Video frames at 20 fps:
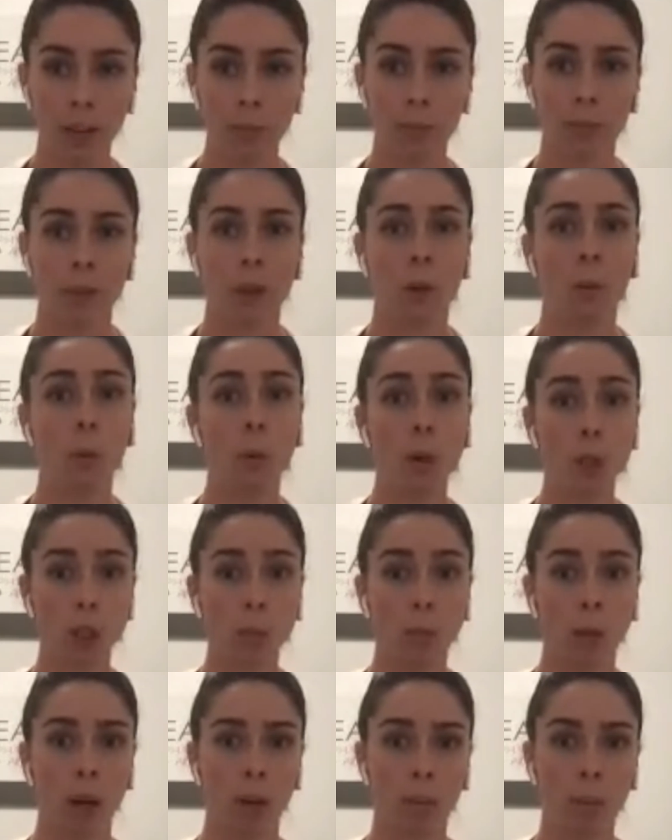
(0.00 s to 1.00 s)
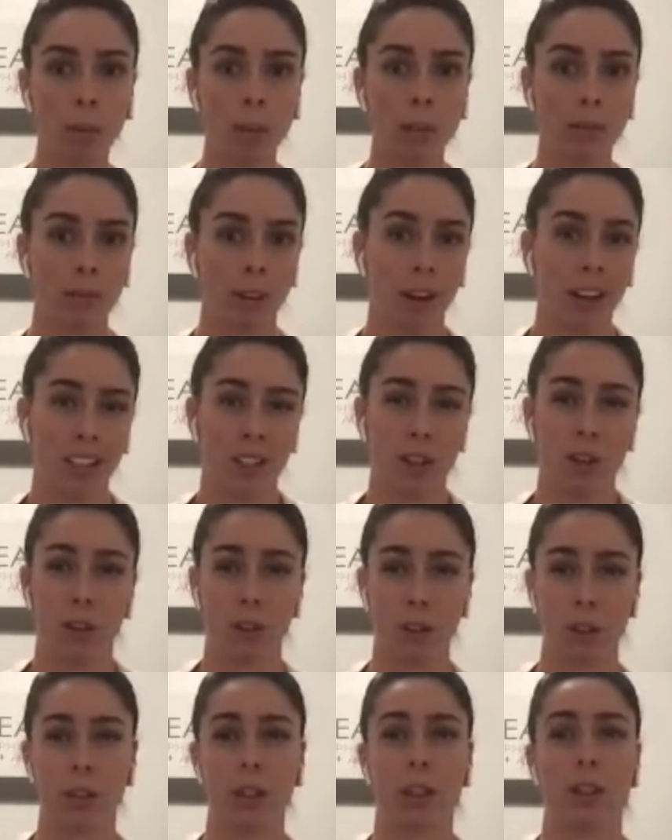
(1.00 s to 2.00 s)
we should probably find an
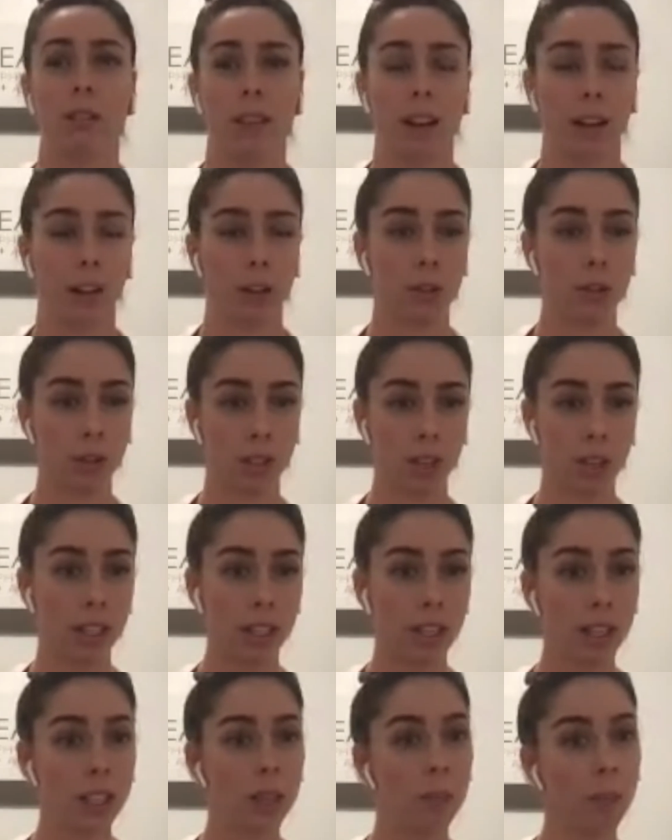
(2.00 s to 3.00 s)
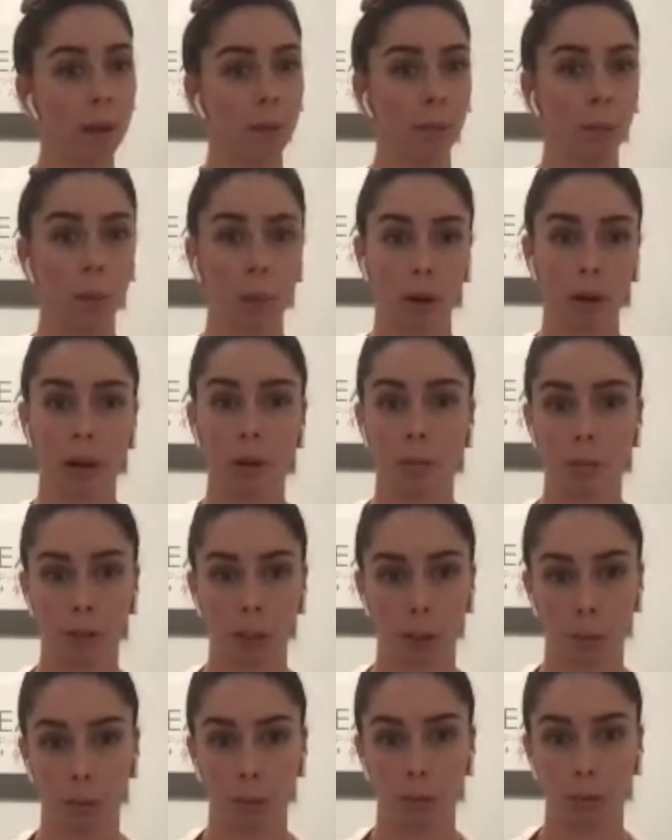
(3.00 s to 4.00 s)
alternative exercise that's a bit more comfortable
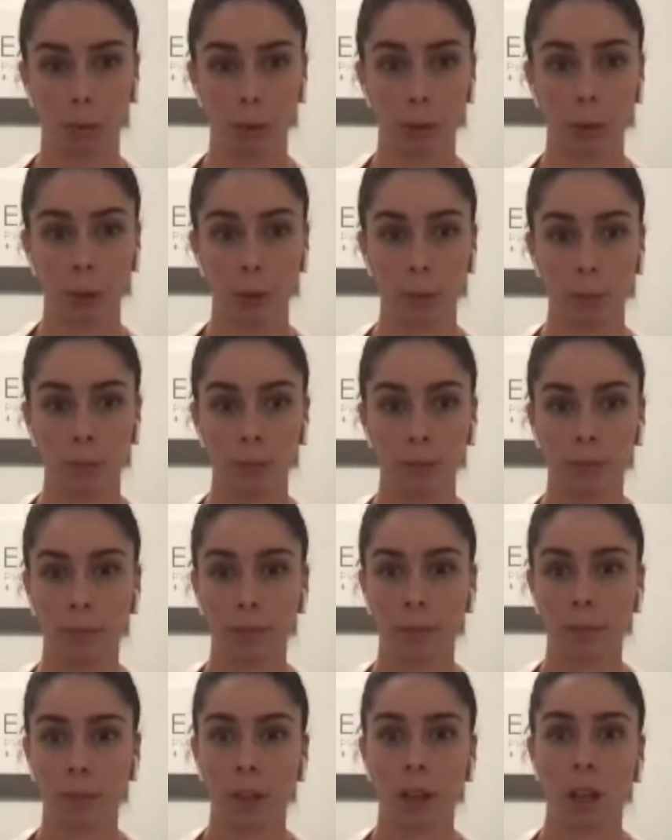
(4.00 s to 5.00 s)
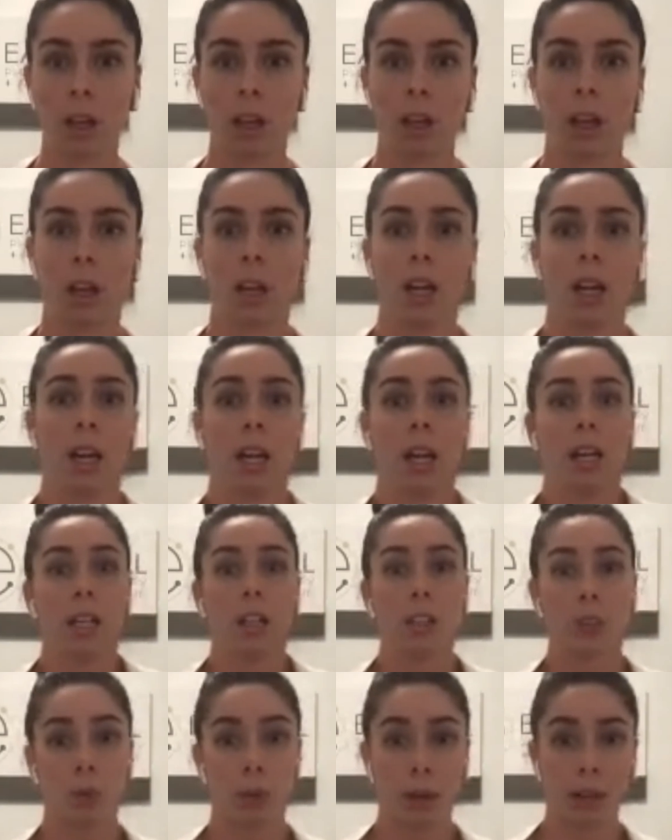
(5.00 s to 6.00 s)
for you.
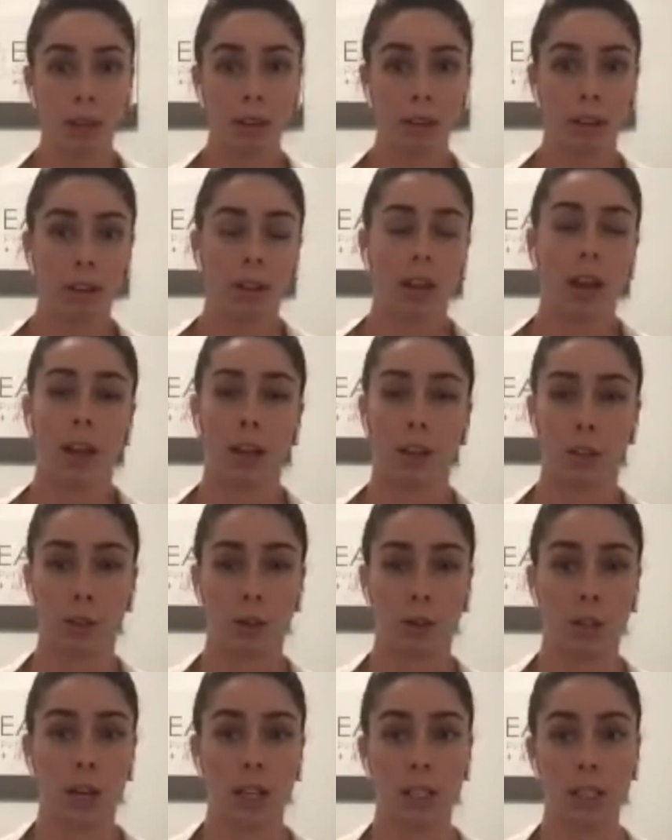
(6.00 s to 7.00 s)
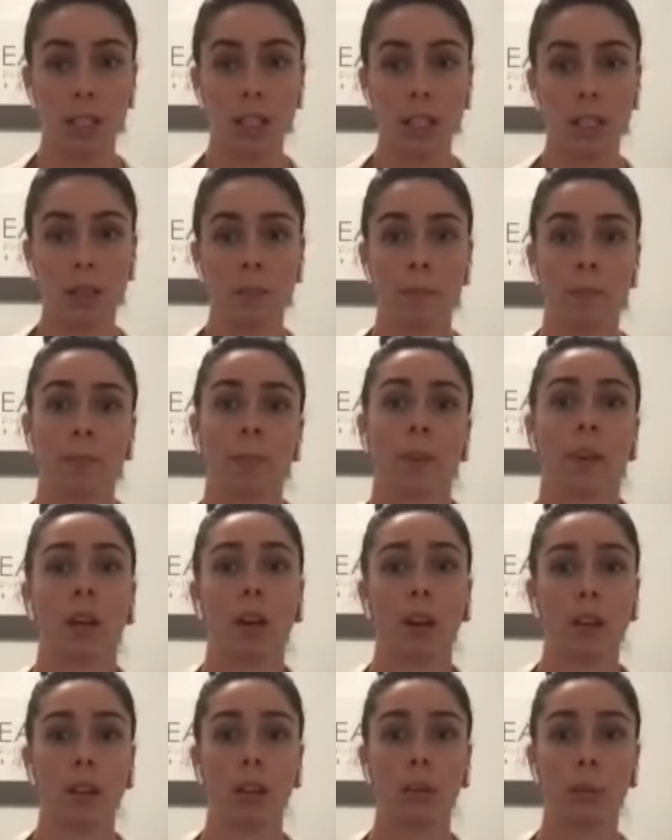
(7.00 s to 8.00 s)
Strength exercises,
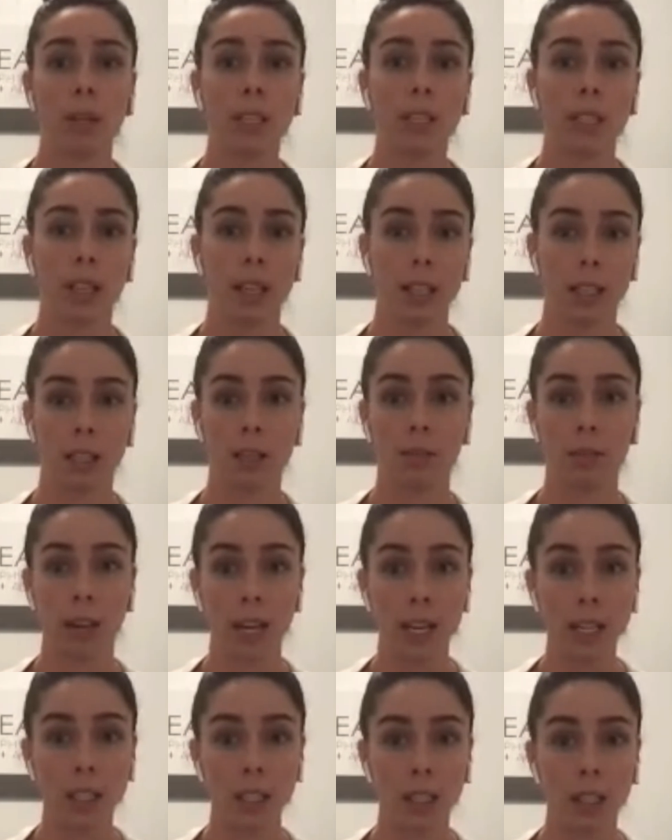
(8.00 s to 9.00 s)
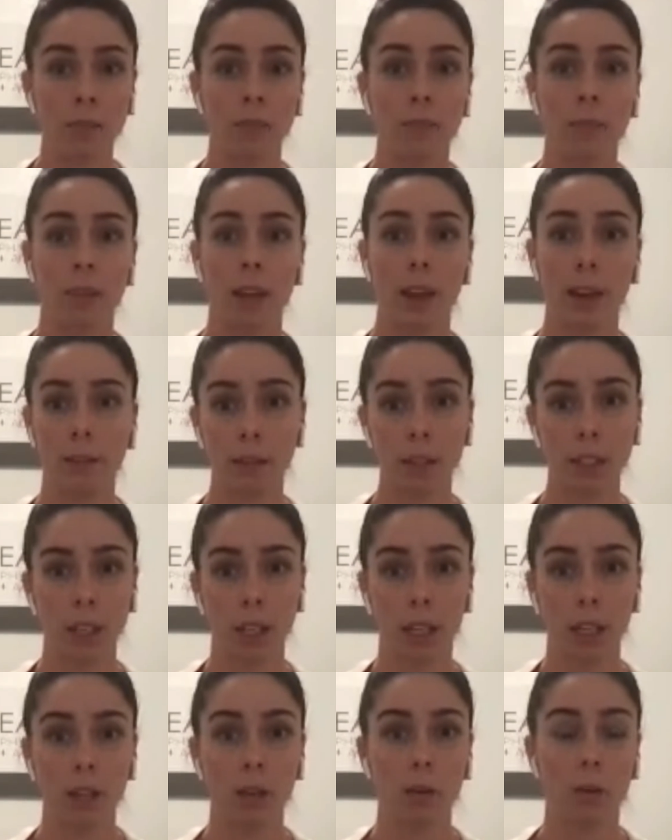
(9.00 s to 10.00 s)
3 sets of 8 every
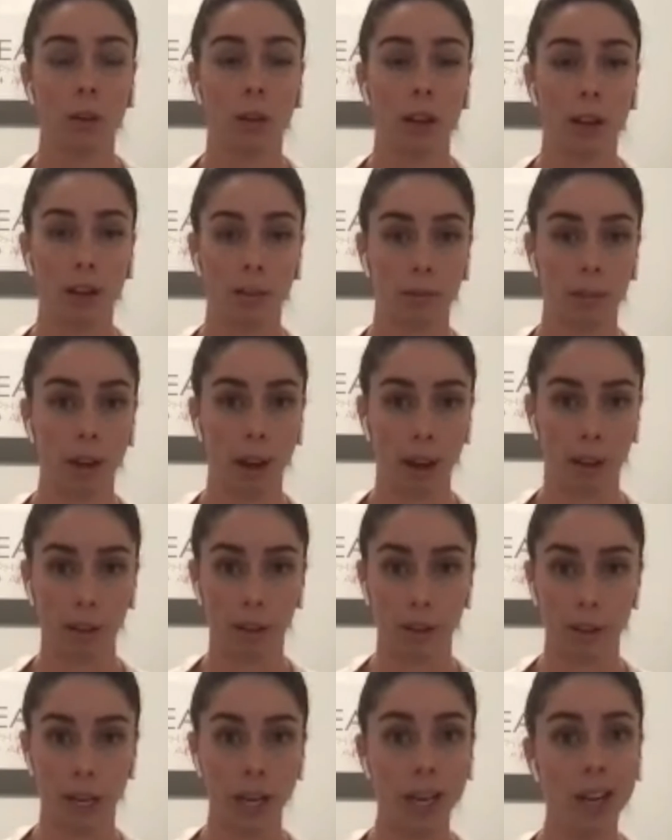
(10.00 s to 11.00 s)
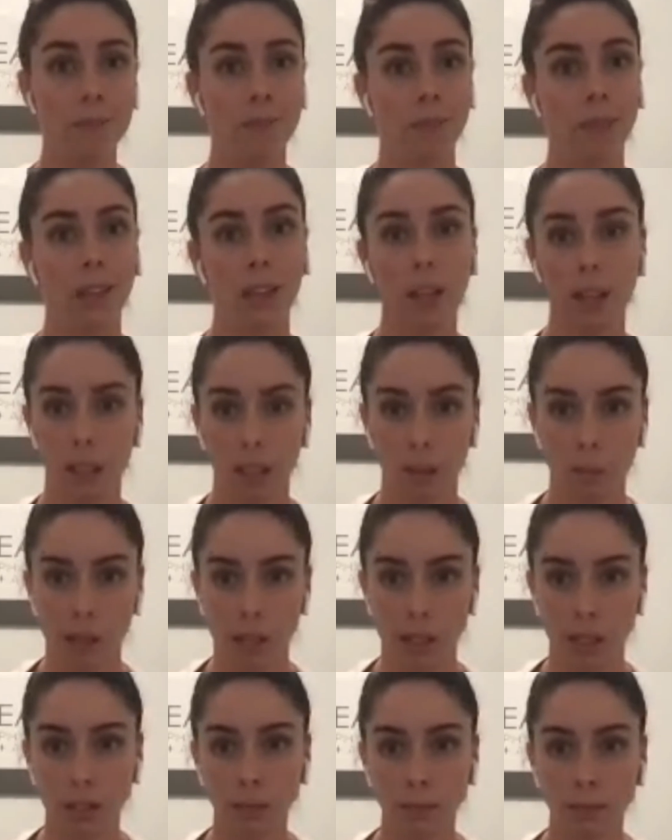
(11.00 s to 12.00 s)
day or every other day is
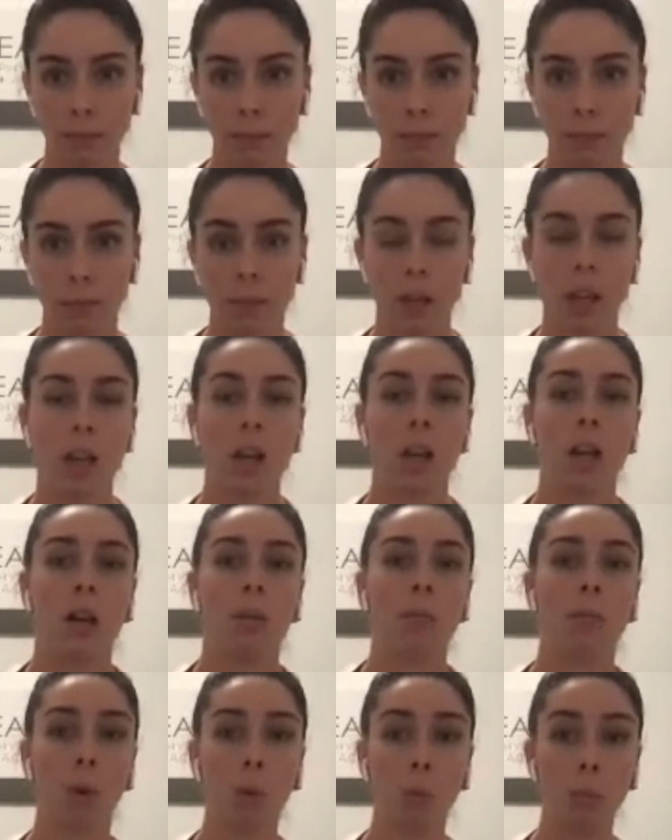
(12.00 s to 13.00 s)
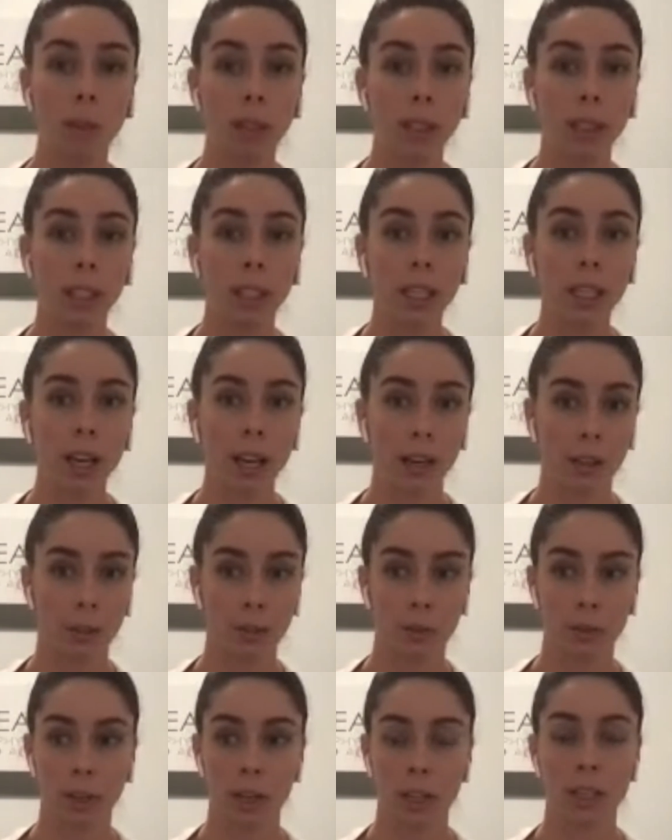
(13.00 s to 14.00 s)
amazing. Mobility
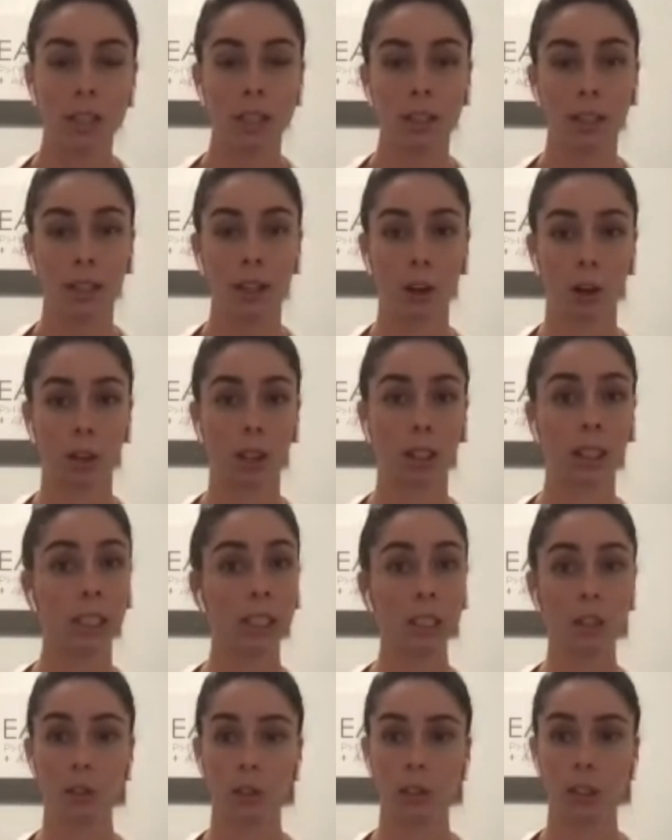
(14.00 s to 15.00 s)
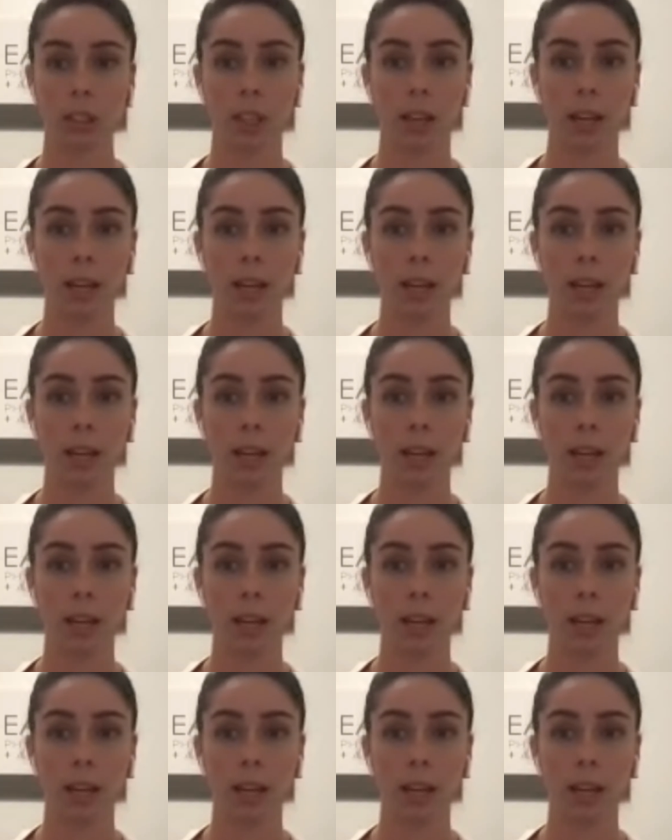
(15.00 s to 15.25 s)
exercises like our heel slide,